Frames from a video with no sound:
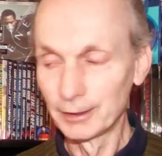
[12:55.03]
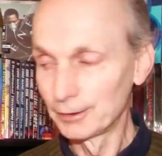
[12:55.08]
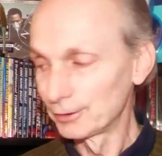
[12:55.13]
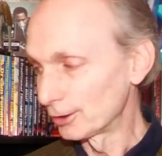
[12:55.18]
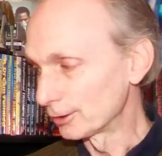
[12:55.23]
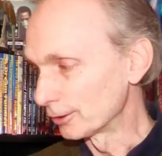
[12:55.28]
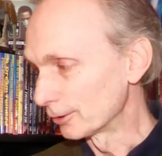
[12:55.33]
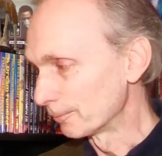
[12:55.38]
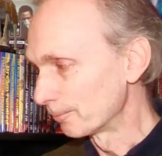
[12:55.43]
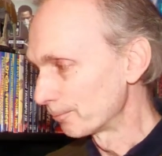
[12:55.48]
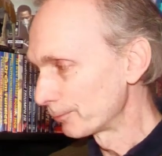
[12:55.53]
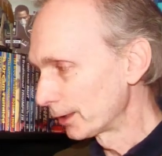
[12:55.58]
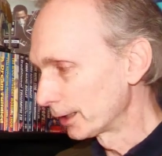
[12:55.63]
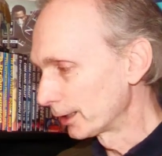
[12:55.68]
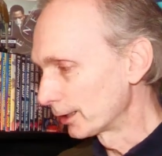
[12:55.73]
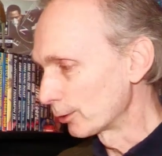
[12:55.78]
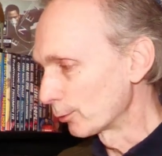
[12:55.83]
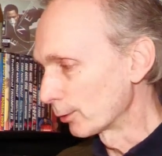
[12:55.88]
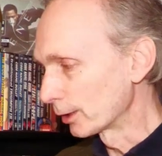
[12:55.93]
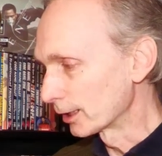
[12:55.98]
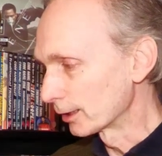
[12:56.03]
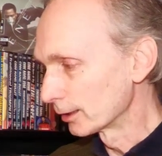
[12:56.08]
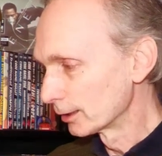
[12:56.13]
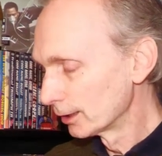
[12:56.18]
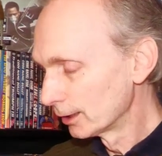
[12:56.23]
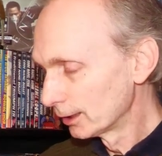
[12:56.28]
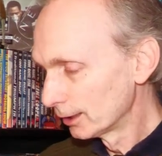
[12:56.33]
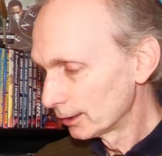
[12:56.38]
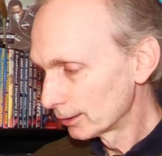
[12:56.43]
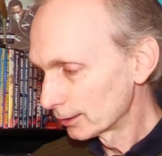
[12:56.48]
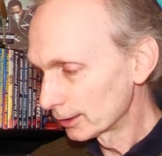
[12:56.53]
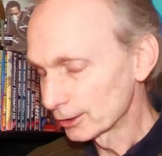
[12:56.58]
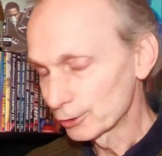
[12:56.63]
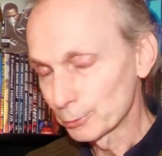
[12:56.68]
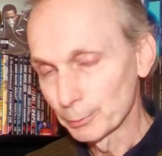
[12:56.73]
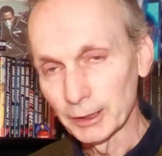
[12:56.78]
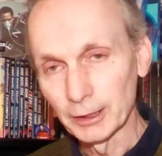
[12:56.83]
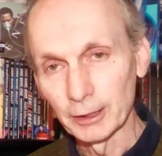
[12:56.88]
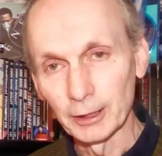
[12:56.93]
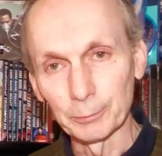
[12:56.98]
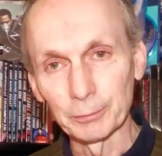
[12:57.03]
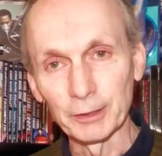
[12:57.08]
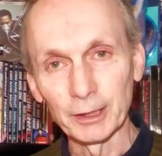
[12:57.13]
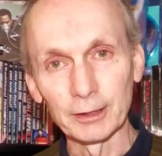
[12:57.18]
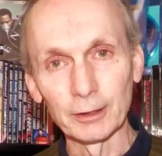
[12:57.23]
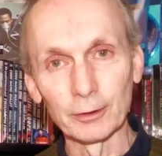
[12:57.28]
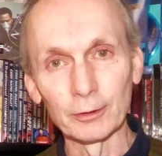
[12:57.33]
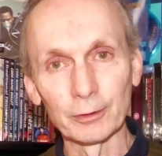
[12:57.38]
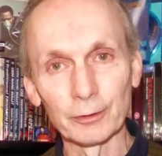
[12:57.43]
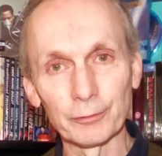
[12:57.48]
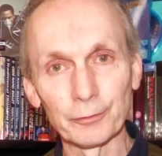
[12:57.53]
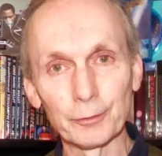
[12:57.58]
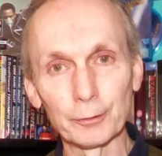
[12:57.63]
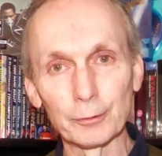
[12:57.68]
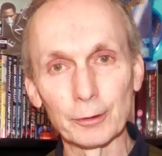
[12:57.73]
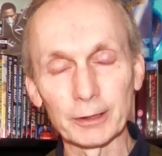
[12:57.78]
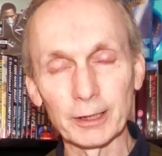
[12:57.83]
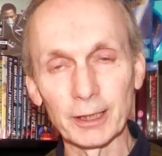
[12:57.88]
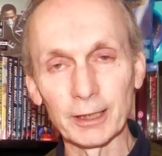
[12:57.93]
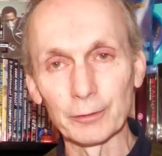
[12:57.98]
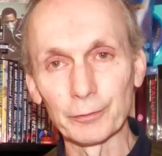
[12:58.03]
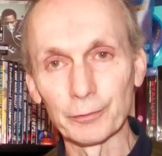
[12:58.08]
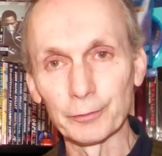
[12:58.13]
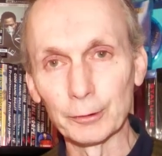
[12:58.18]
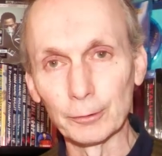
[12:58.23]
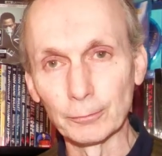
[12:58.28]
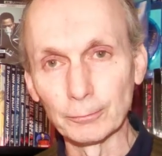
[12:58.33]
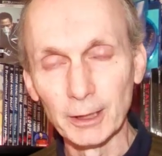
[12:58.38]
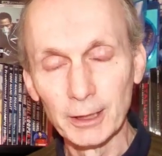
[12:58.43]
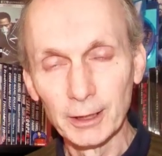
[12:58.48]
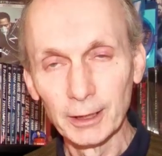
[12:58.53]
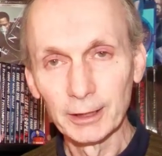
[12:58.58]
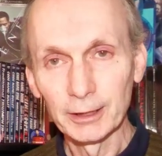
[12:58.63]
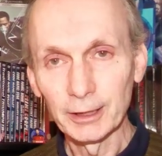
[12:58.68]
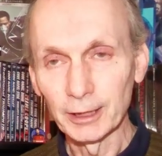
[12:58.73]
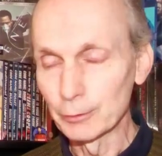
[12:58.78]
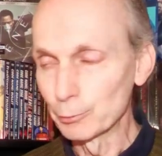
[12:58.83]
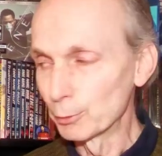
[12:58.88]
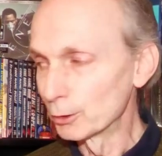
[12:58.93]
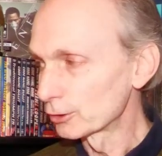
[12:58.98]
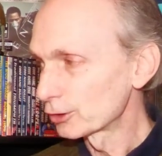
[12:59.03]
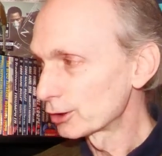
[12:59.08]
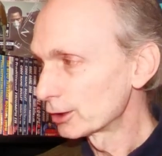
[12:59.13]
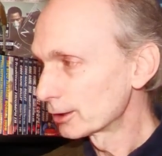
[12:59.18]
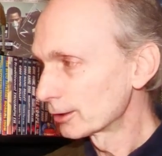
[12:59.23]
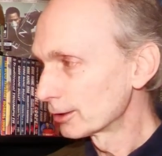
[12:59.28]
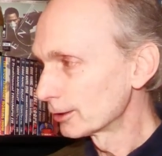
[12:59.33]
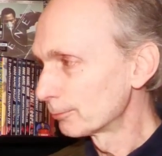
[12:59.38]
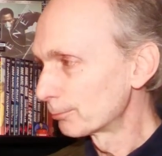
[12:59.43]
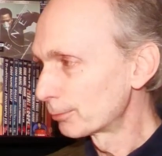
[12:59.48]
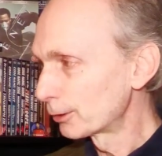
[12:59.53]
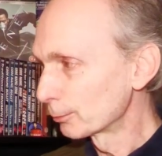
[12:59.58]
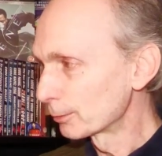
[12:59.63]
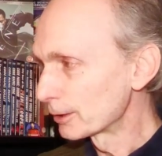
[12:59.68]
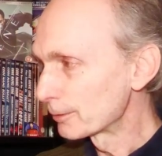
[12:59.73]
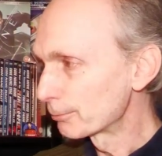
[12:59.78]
So anyway, that's my update on the 4K fault. Keep watching. I'll probably